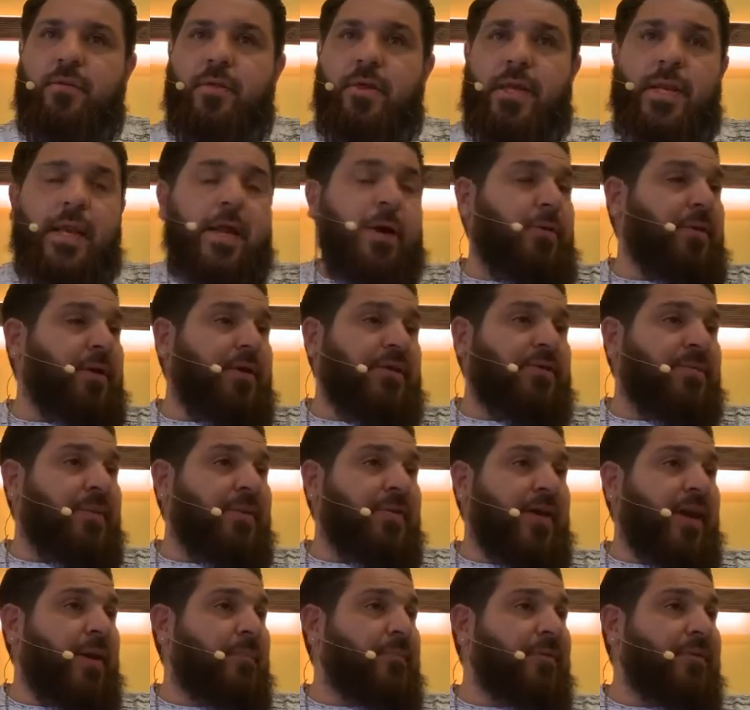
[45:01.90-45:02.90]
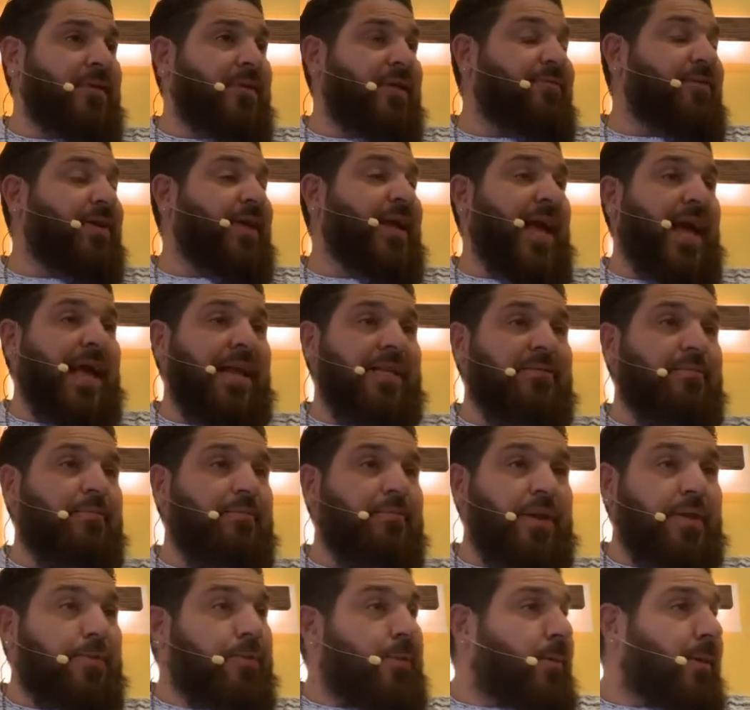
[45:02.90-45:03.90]
now it doesn't mean that a believer can't
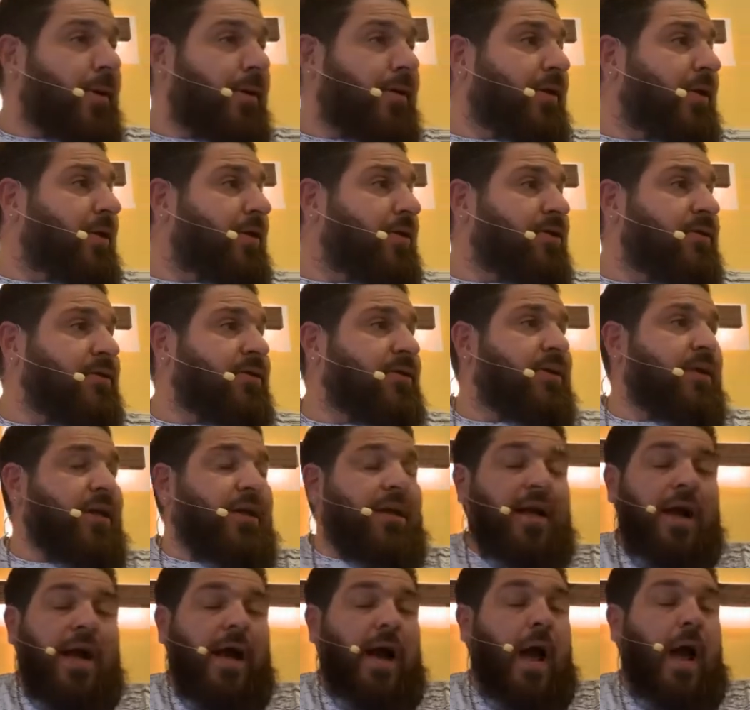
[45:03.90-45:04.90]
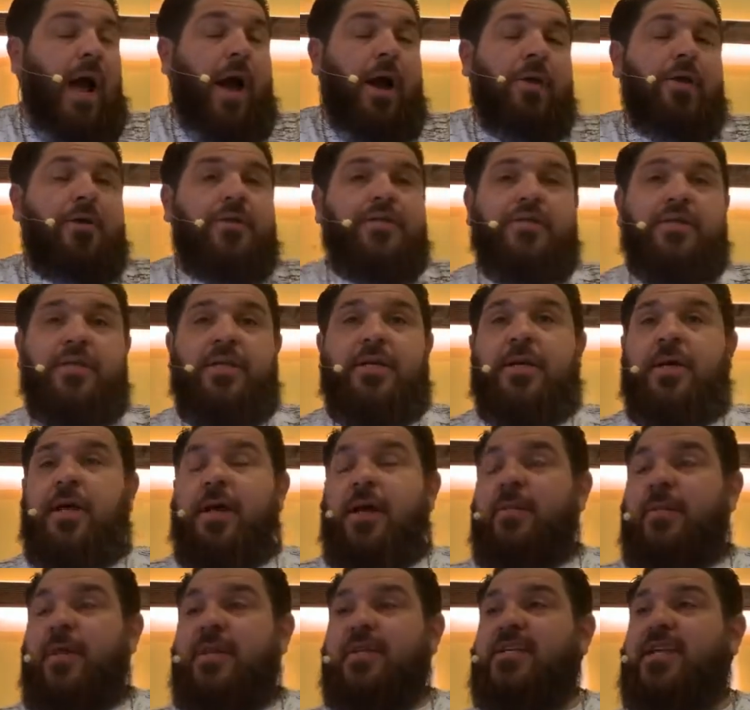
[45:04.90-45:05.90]
be rebellious uh, honestly
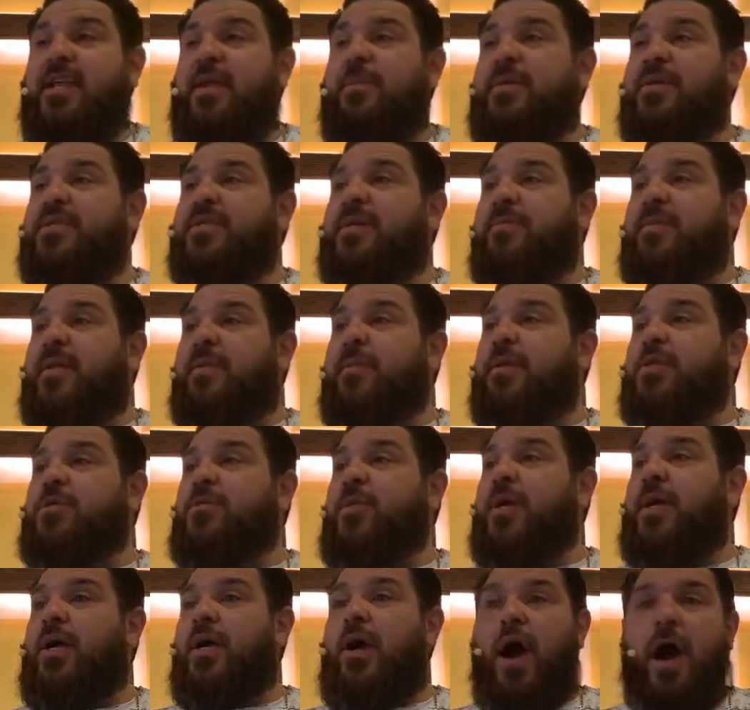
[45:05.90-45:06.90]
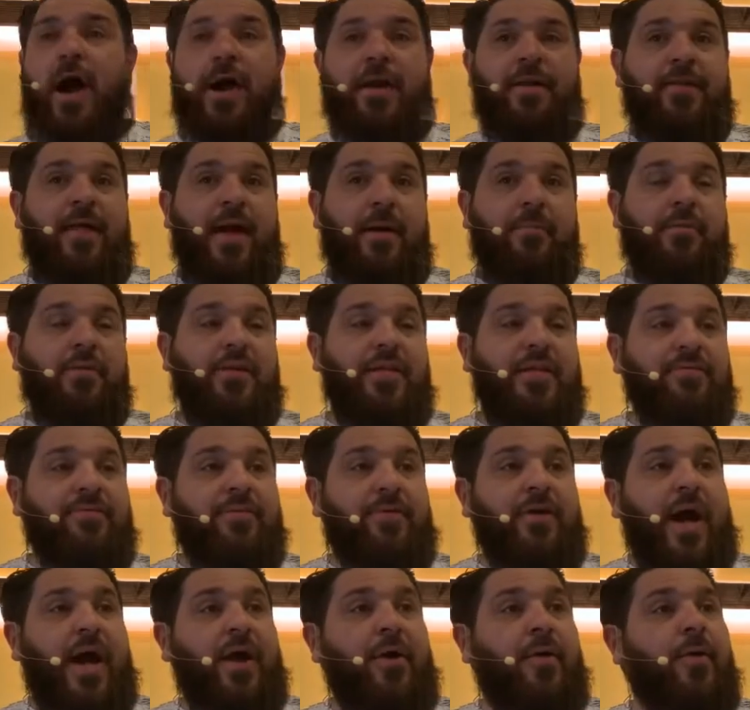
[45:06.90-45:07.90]
that's going to be something between god and that
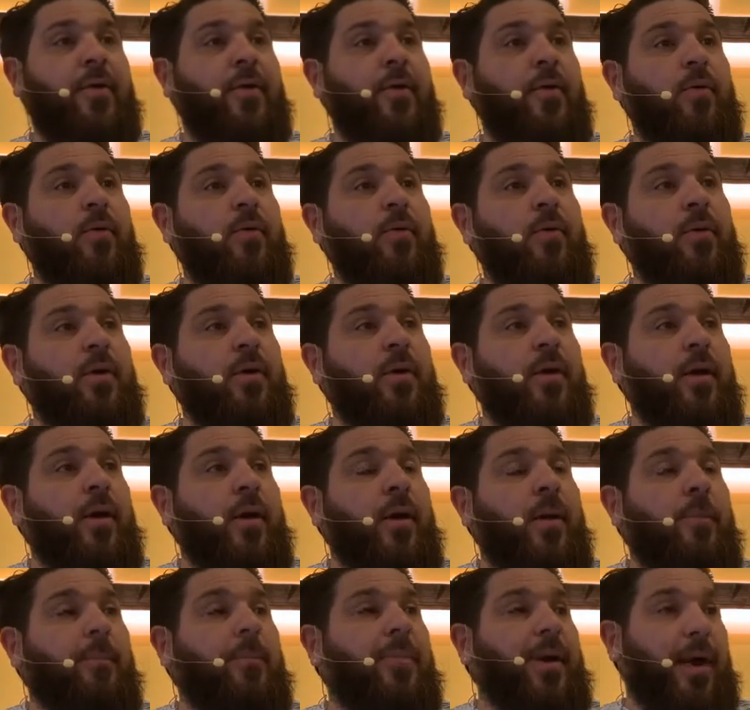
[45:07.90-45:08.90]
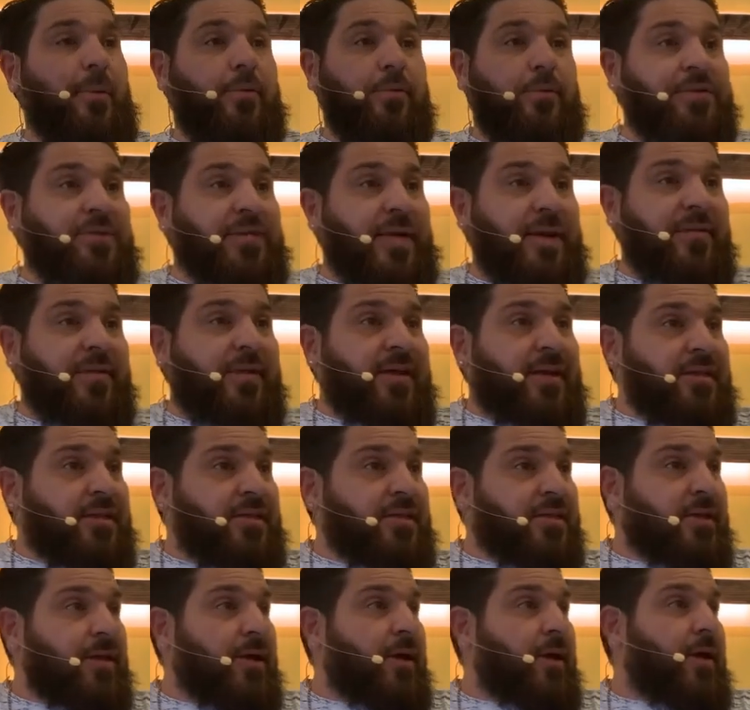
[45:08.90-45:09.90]
believer i don't know but i will say
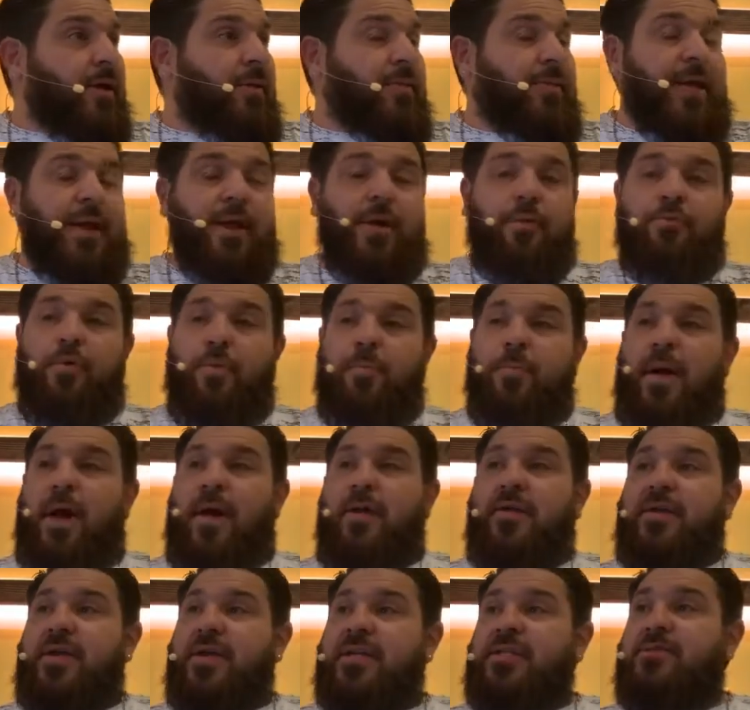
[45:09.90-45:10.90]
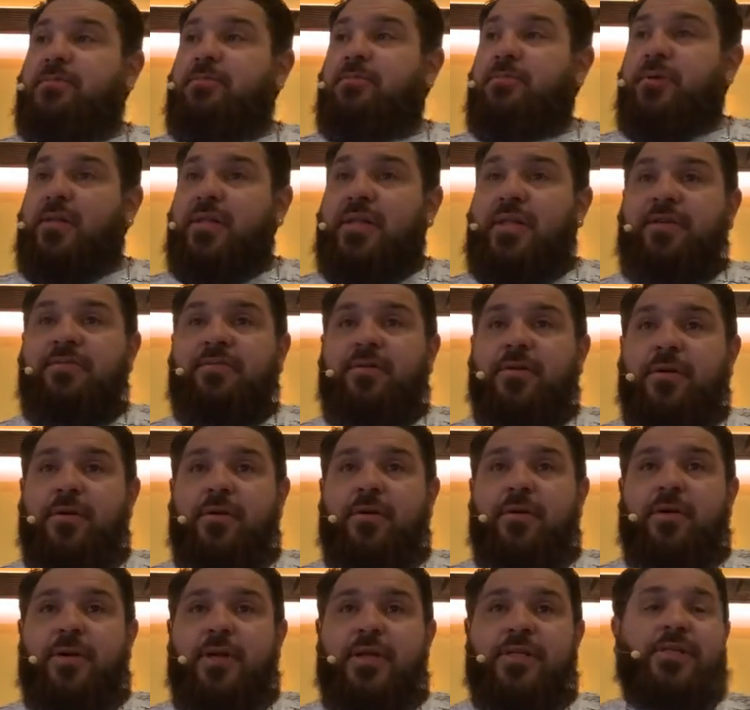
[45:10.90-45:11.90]
this that a rebellious
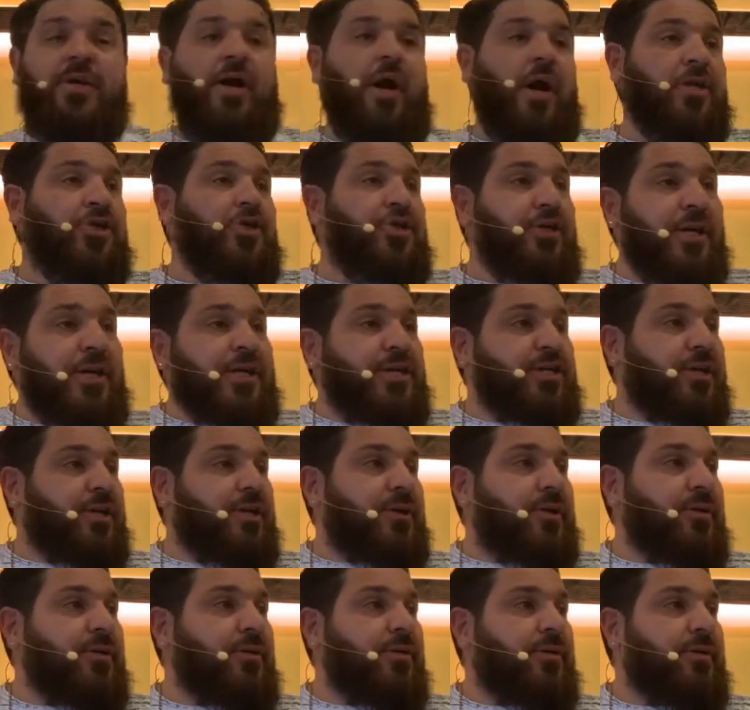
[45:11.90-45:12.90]
believer is a contradiction